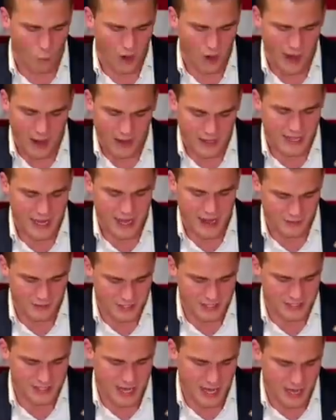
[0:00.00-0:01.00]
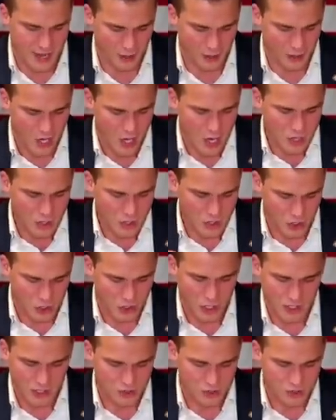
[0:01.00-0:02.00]
one, I have a desire to
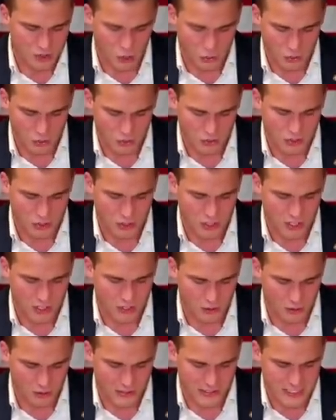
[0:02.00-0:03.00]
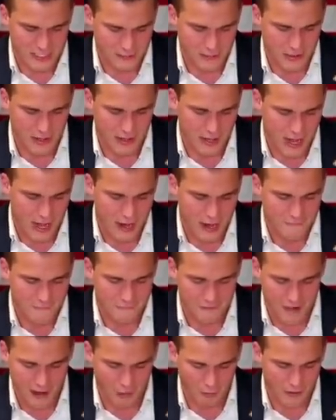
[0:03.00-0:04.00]
cut Social Security spending,
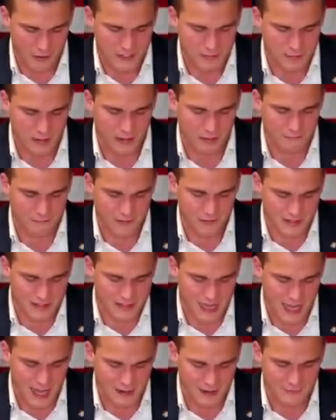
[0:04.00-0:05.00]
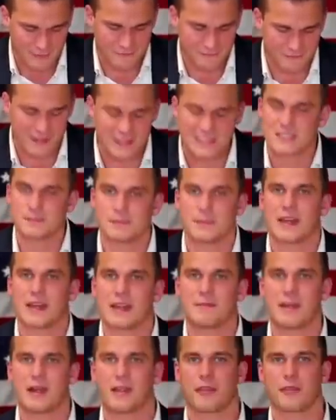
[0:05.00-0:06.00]
veterans benefits, and defense
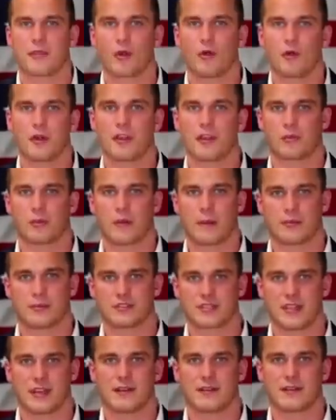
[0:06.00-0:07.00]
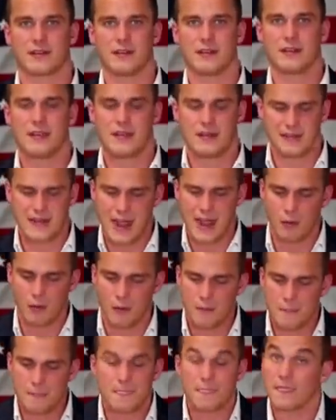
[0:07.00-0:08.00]
spending by thirty-three percent. Now,
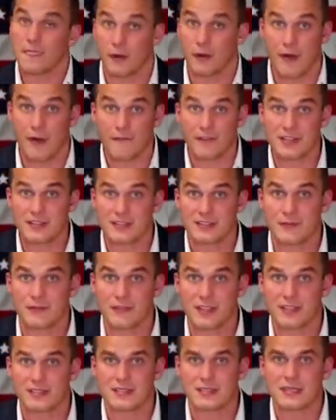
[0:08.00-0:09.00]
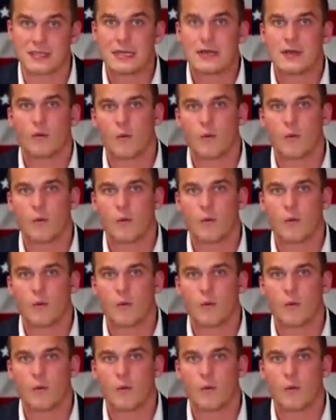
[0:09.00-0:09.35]
there evidence of this?